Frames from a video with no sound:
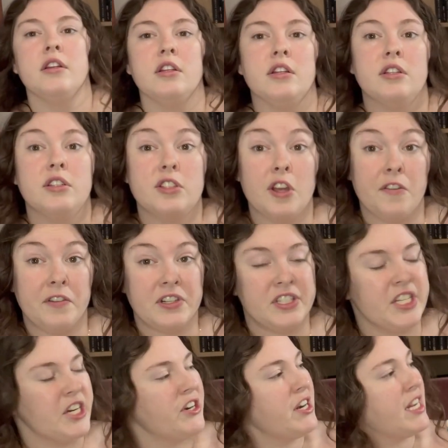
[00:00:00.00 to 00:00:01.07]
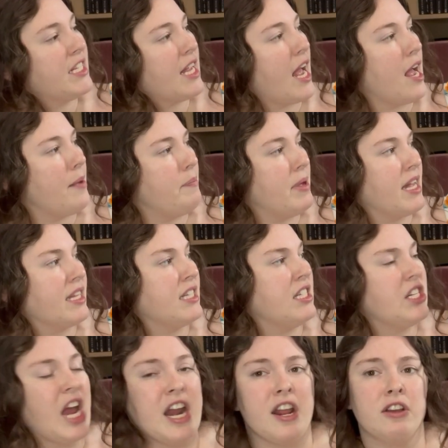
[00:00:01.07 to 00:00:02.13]
So for series, I picked
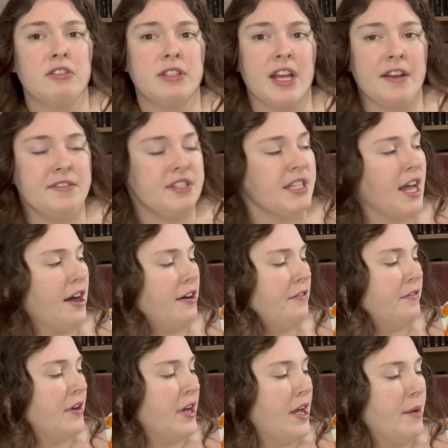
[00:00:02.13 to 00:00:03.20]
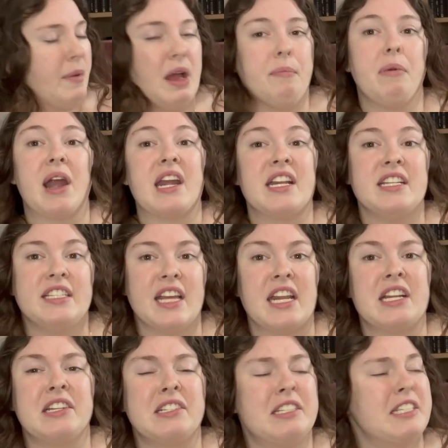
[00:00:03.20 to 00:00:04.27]
Shadows of Self by Brandon
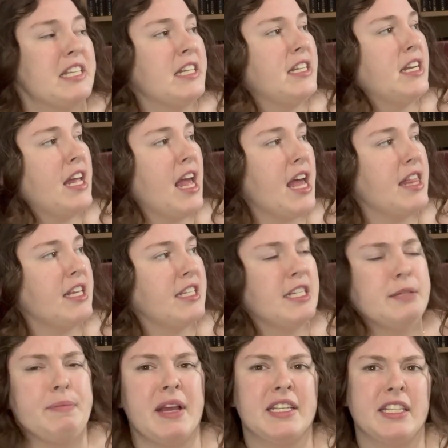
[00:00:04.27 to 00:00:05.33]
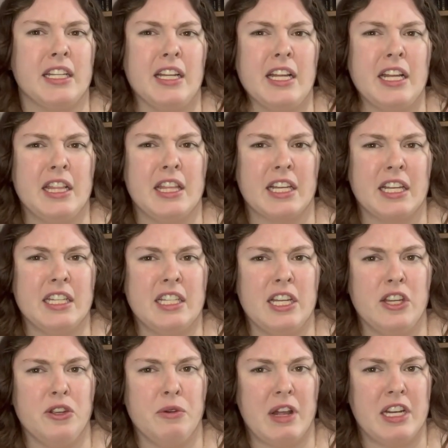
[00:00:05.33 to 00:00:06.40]
Sanderson, and this is basically the
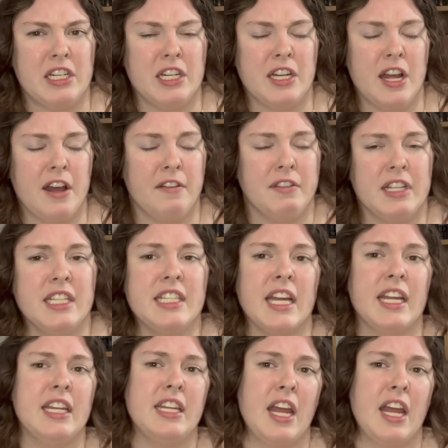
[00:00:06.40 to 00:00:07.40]
continuation of the second